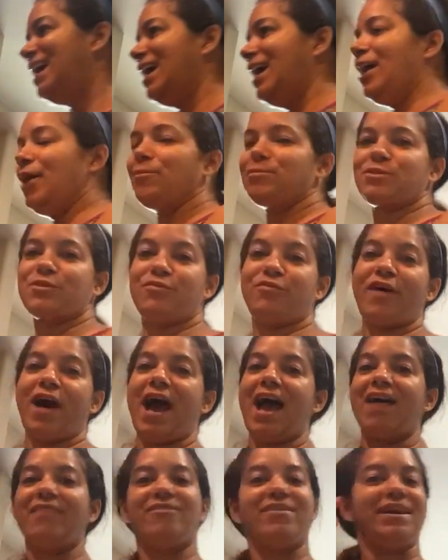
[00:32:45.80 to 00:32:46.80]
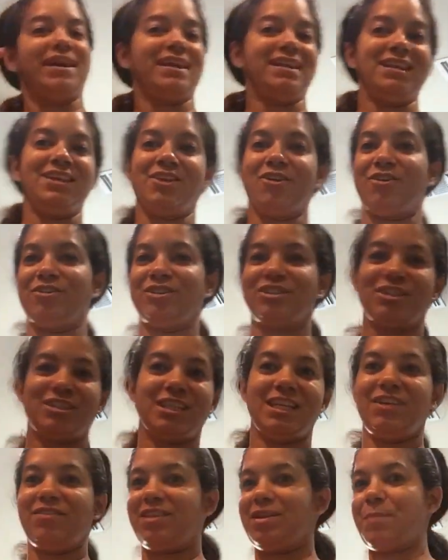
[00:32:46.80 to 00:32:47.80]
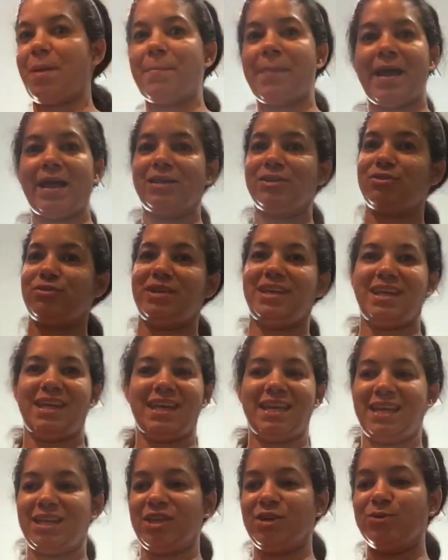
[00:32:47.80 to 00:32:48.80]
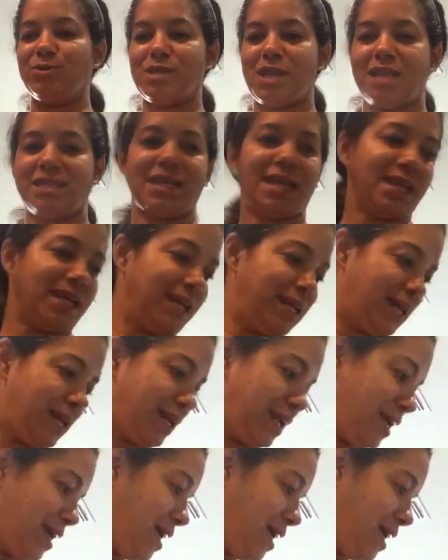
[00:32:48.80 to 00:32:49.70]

up to 5 and, you know, just leave it in my pantry and use it as I need it.